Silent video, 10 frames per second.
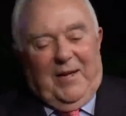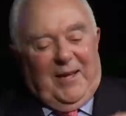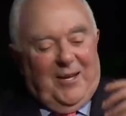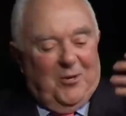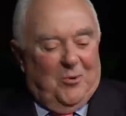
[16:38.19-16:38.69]

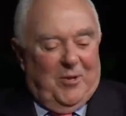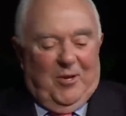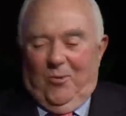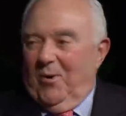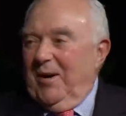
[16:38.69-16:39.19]
He knew when
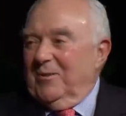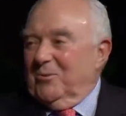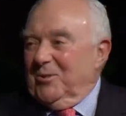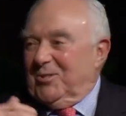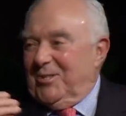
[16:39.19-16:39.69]
their wives
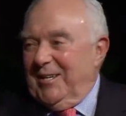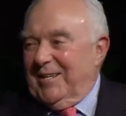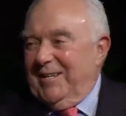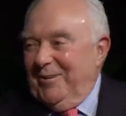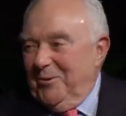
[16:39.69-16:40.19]
were
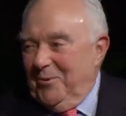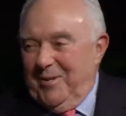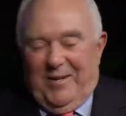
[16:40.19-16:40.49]
sick. He knew when